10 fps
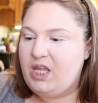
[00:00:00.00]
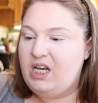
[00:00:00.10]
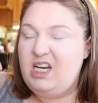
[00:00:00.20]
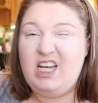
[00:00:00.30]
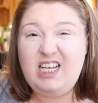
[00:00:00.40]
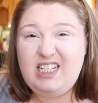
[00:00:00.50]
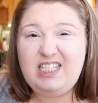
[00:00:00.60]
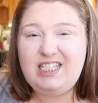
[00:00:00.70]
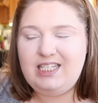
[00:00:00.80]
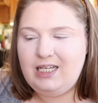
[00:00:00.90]

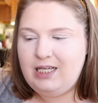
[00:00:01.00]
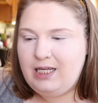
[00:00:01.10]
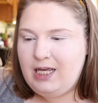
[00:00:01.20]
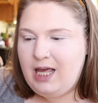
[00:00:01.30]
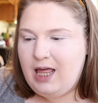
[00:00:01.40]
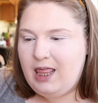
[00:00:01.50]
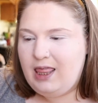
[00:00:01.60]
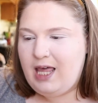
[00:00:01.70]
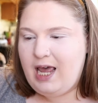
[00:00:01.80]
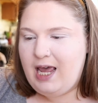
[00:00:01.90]
nuts
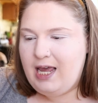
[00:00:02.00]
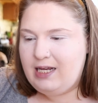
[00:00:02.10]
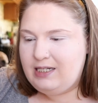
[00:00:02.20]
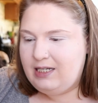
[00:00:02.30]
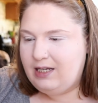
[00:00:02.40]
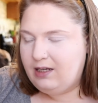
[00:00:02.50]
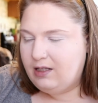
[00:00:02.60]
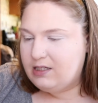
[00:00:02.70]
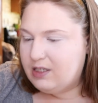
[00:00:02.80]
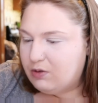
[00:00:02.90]
that,
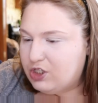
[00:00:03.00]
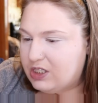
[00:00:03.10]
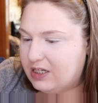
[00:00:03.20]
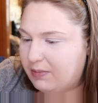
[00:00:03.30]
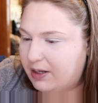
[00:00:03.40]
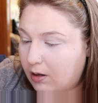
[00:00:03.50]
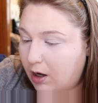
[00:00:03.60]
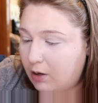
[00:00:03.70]
let's see what she sent me.